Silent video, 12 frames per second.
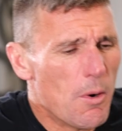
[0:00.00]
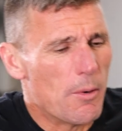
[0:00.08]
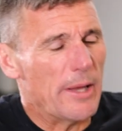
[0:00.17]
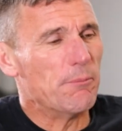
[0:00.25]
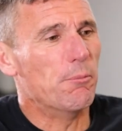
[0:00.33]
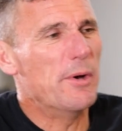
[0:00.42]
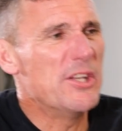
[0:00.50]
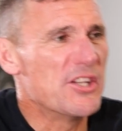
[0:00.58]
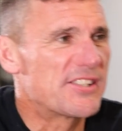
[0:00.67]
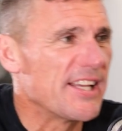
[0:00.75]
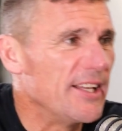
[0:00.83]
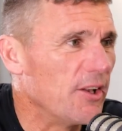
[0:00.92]
Well,
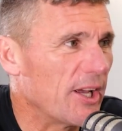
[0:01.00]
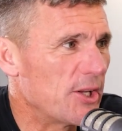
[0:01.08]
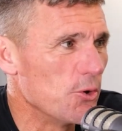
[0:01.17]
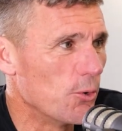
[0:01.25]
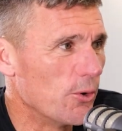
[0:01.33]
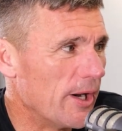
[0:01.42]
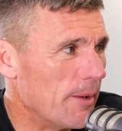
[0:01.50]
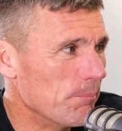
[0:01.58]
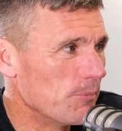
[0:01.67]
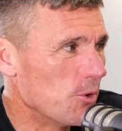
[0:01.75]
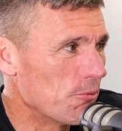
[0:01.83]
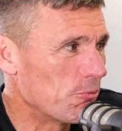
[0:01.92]
when you see like your
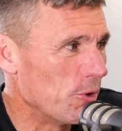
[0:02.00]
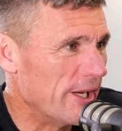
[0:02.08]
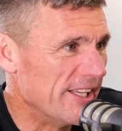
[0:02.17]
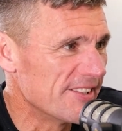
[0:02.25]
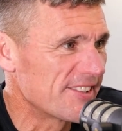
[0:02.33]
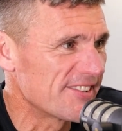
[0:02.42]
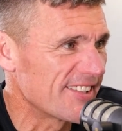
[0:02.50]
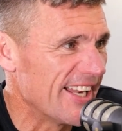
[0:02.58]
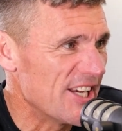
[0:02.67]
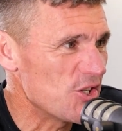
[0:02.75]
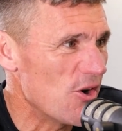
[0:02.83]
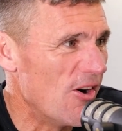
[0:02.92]

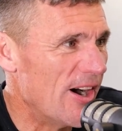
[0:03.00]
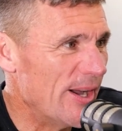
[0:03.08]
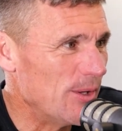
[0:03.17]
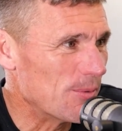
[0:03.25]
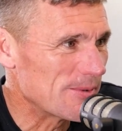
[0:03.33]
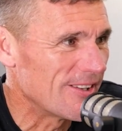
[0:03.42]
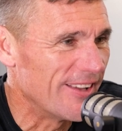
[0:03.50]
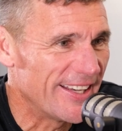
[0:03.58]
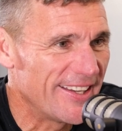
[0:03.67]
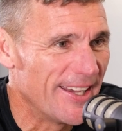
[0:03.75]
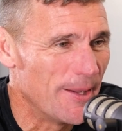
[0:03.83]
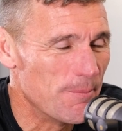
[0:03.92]
friends / idols
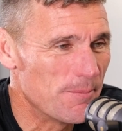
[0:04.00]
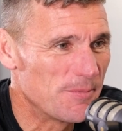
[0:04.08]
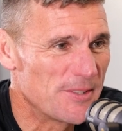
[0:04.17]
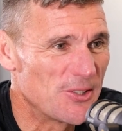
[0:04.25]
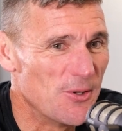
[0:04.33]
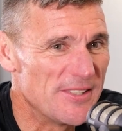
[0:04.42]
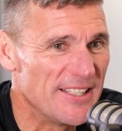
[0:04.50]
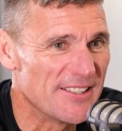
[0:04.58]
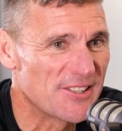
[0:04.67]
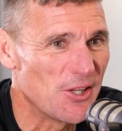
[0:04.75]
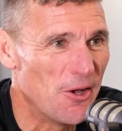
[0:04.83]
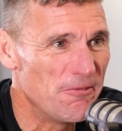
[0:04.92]
like Susie
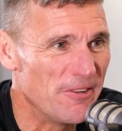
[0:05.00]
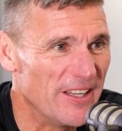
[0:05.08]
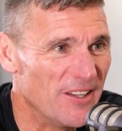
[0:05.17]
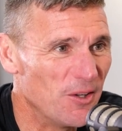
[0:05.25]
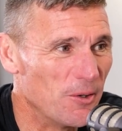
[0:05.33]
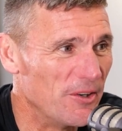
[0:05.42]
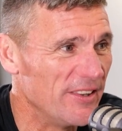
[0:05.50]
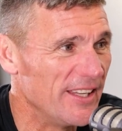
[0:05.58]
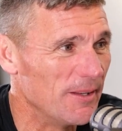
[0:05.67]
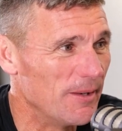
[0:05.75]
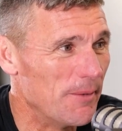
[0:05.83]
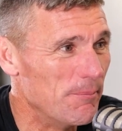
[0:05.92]
and Sophie, who are in
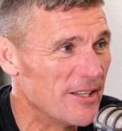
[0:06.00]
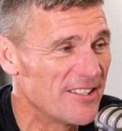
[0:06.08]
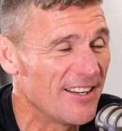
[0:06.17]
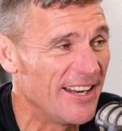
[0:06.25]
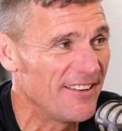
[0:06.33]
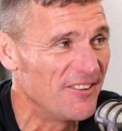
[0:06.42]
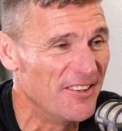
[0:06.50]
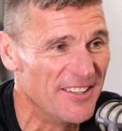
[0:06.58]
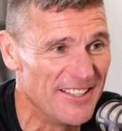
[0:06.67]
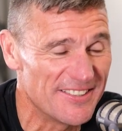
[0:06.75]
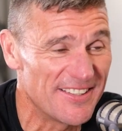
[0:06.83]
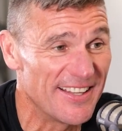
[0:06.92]
their mid to late
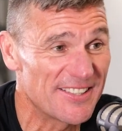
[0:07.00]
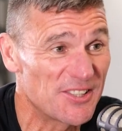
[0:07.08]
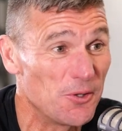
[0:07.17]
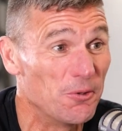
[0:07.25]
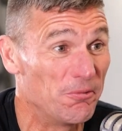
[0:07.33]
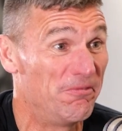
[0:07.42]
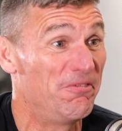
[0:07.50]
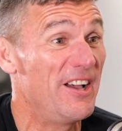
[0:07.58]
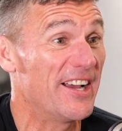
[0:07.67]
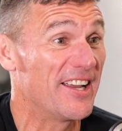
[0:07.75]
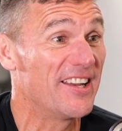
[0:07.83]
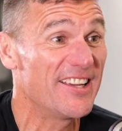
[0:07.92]
30s and they're still
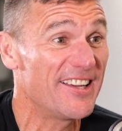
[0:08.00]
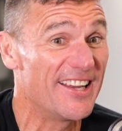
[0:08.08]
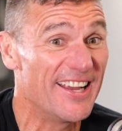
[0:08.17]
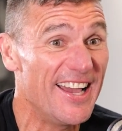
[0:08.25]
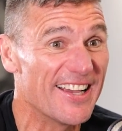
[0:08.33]
fucking kicking